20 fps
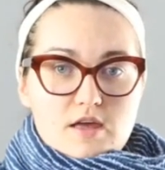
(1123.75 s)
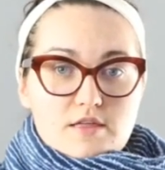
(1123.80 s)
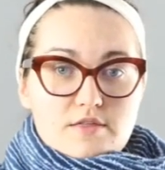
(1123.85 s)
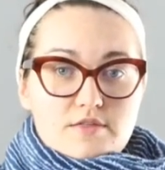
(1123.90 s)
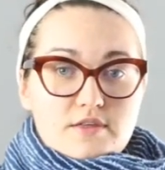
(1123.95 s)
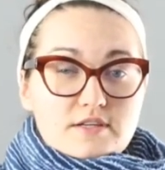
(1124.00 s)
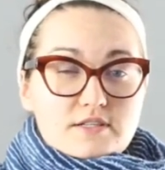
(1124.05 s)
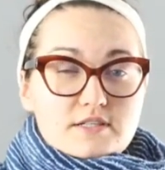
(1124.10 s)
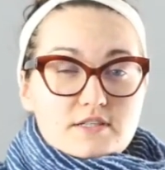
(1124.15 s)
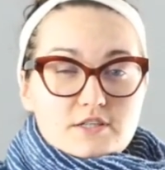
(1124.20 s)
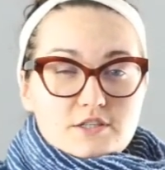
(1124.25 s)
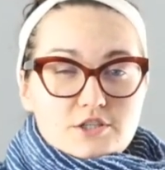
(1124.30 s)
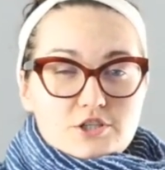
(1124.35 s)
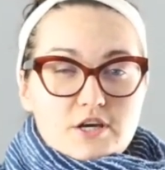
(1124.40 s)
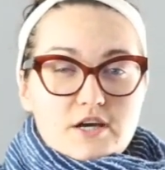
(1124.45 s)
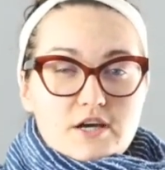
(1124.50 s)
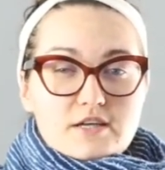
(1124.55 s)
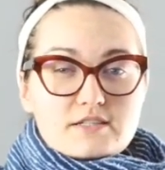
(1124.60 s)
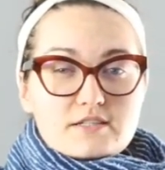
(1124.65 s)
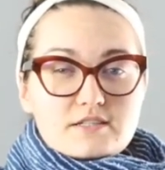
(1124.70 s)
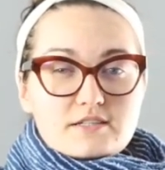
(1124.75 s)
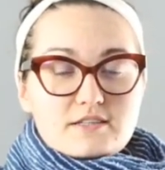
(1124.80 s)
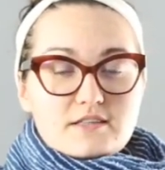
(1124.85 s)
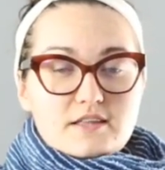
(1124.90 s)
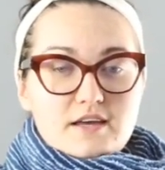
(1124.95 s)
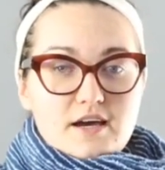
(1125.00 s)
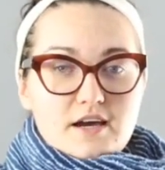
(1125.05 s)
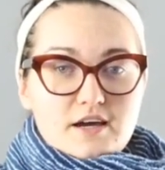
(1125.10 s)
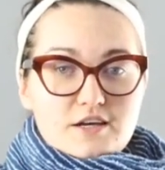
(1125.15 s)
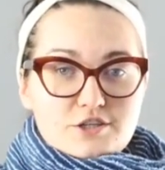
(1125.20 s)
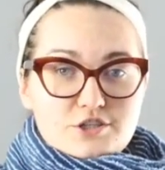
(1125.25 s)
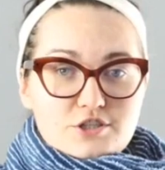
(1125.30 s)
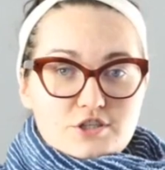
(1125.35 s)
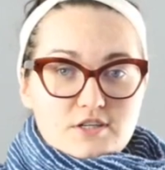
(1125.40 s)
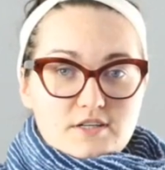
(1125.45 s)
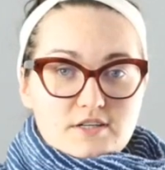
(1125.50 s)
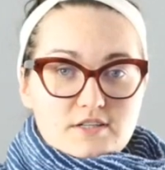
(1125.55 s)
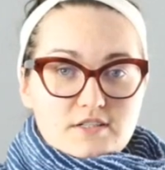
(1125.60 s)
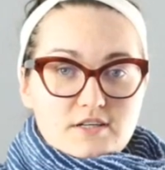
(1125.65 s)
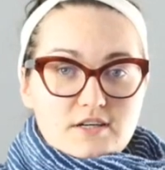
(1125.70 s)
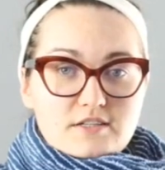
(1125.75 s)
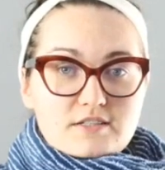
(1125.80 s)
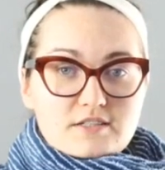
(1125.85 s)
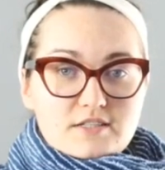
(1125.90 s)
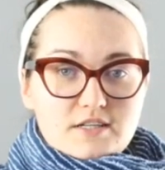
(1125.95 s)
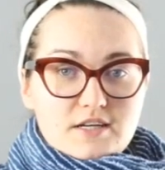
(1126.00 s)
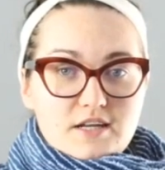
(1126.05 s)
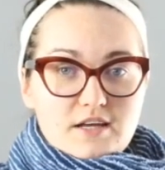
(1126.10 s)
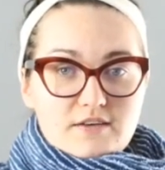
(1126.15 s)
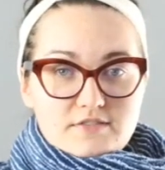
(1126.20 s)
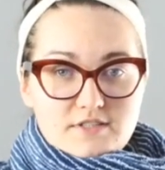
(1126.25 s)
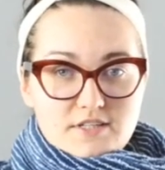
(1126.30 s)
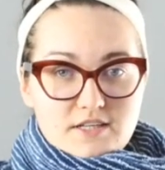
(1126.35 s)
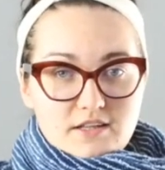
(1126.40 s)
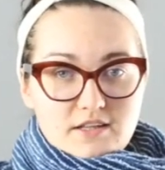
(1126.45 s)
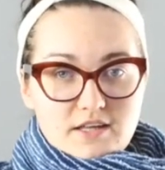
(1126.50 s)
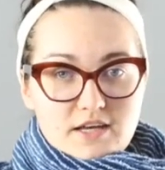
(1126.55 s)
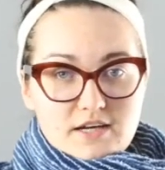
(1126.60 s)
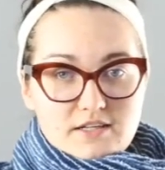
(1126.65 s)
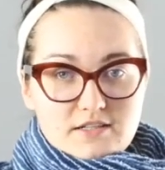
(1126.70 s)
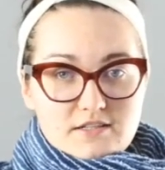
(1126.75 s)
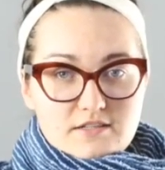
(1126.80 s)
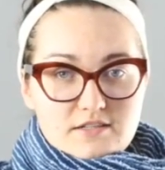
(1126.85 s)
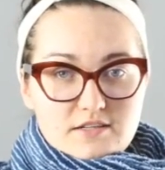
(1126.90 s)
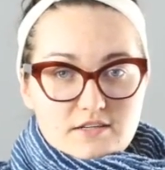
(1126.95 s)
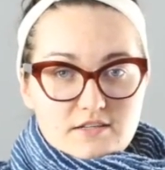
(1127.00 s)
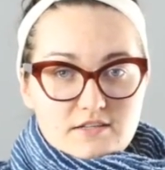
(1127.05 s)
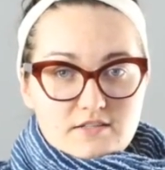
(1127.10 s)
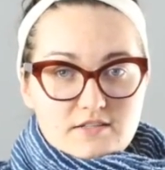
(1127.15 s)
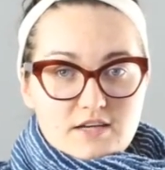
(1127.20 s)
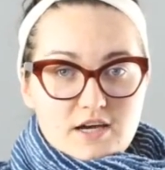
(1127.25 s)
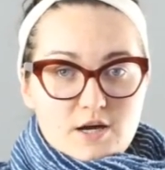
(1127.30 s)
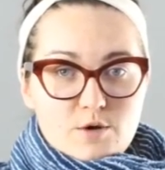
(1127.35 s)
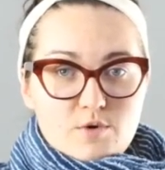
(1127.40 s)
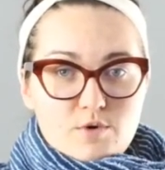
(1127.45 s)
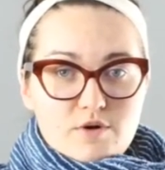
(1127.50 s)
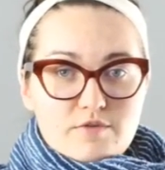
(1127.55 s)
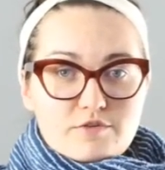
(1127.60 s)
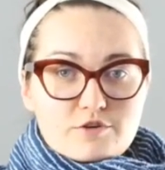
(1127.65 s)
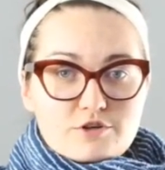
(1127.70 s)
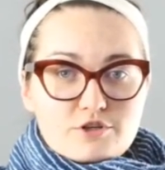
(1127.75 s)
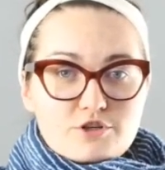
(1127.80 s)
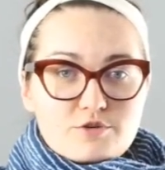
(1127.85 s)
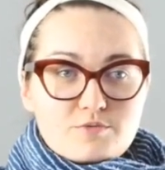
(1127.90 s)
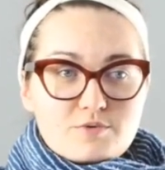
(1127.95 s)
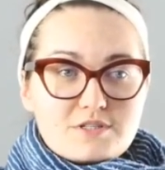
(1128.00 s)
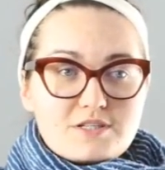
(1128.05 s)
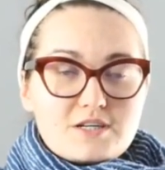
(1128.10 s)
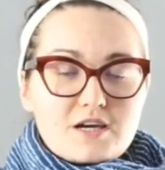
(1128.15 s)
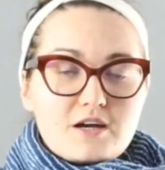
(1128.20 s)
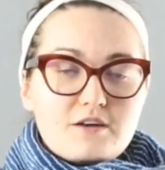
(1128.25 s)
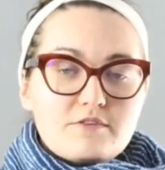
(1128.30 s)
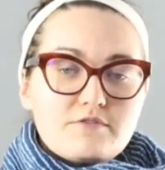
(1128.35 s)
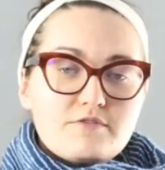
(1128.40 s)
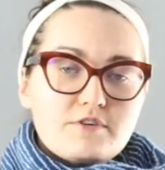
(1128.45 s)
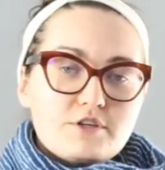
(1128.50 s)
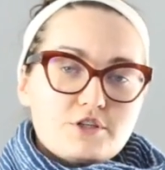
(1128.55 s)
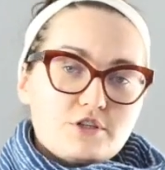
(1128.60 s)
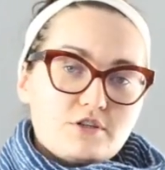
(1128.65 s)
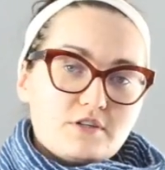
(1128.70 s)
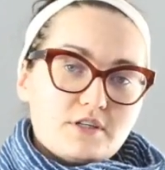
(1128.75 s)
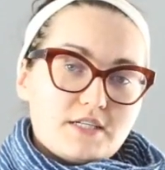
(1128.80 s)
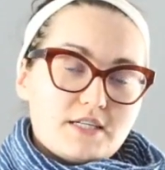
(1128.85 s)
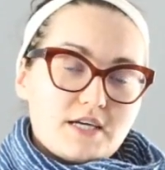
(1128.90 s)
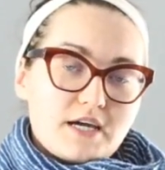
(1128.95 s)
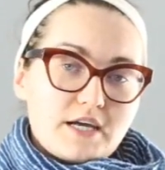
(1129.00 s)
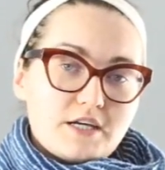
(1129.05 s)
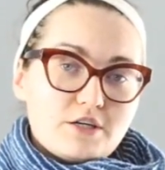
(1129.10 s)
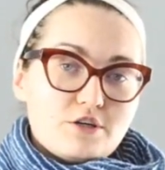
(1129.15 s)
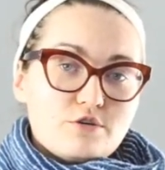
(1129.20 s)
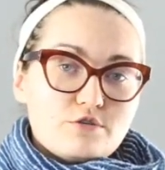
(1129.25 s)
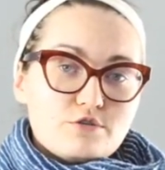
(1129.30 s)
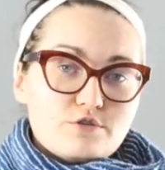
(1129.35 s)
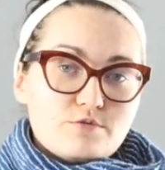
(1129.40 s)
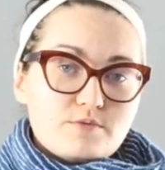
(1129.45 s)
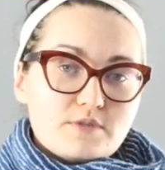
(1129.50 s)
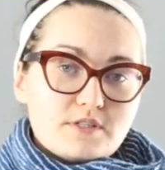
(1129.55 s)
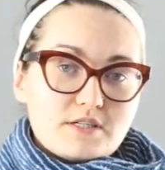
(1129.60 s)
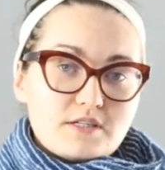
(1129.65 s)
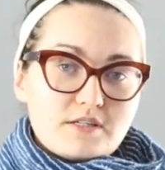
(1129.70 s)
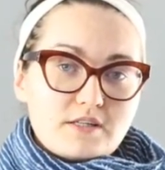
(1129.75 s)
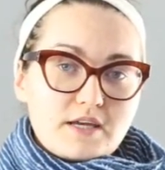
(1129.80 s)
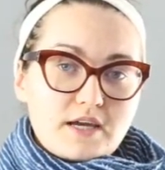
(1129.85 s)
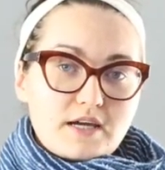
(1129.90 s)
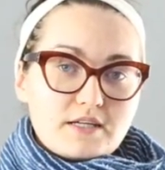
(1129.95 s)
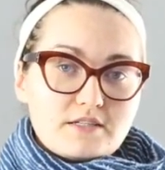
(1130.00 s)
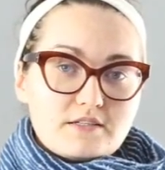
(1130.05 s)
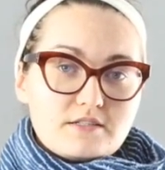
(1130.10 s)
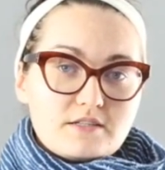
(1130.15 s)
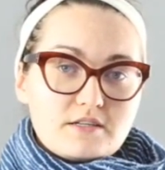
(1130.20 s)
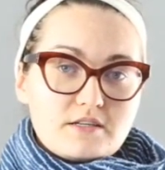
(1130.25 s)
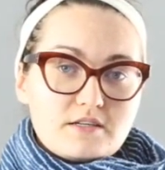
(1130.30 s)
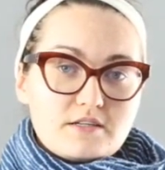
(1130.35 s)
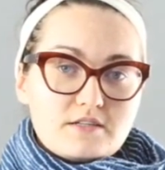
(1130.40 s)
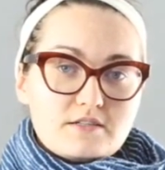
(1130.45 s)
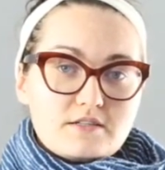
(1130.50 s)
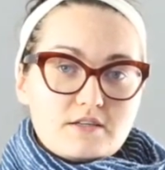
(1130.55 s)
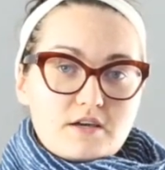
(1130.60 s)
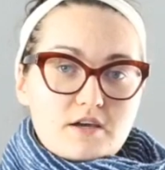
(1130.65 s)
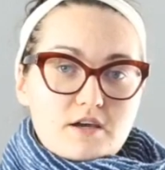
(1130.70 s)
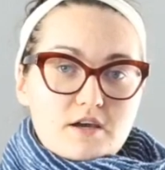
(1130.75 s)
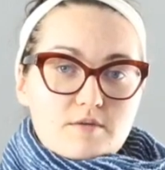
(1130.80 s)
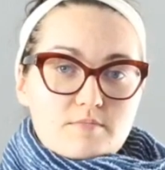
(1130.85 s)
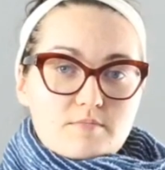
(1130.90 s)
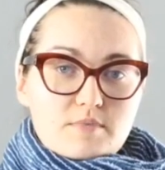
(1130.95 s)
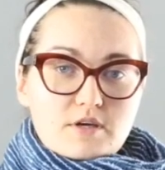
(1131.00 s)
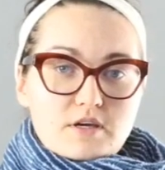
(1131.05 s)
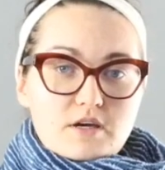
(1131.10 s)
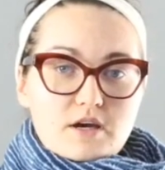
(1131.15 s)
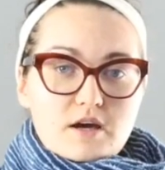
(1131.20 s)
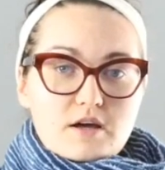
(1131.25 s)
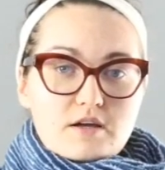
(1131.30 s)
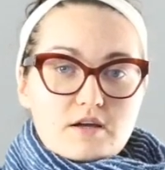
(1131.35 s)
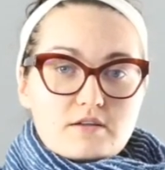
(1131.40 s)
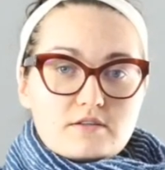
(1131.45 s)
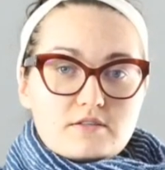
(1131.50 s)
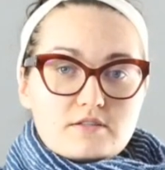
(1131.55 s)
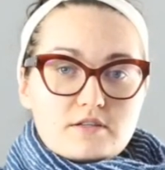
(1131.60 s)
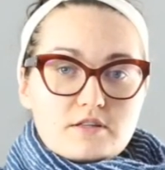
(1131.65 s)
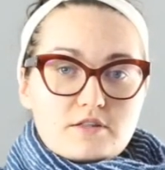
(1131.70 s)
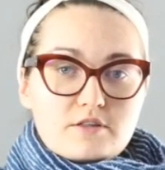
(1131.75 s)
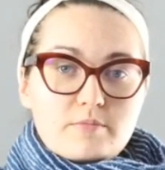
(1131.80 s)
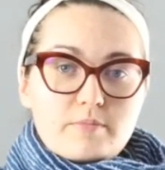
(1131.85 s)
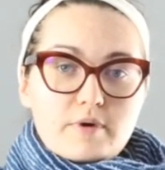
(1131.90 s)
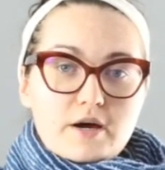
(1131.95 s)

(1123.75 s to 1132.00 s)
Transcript: This suggests that she does indeed have celiac disease. However, she was not officially diagnosed with celiac disease because the